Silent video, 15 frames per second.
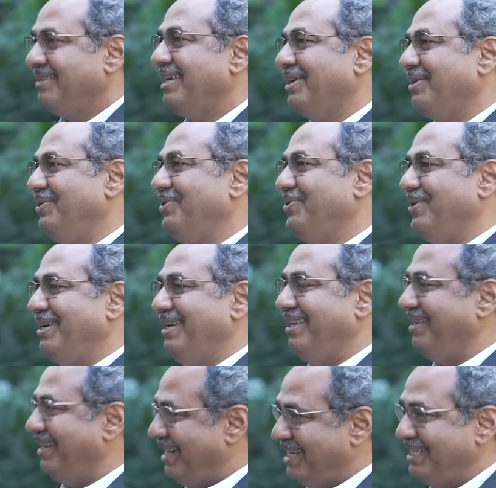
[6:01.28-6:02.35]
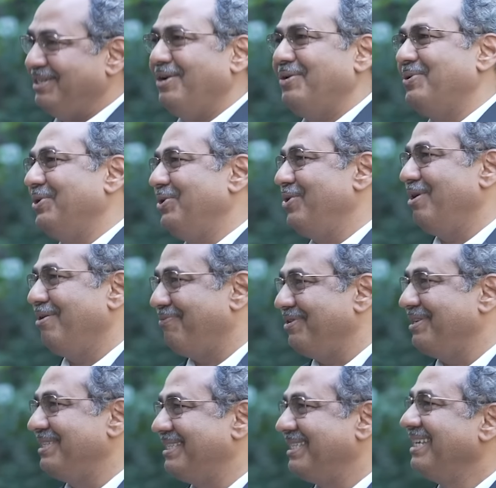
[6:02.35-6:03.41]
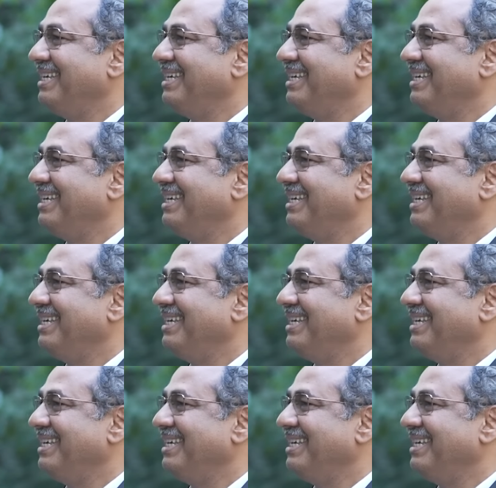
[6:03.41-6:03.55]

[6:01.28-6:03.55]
Thank you, Shivani. I think let us now go to our office.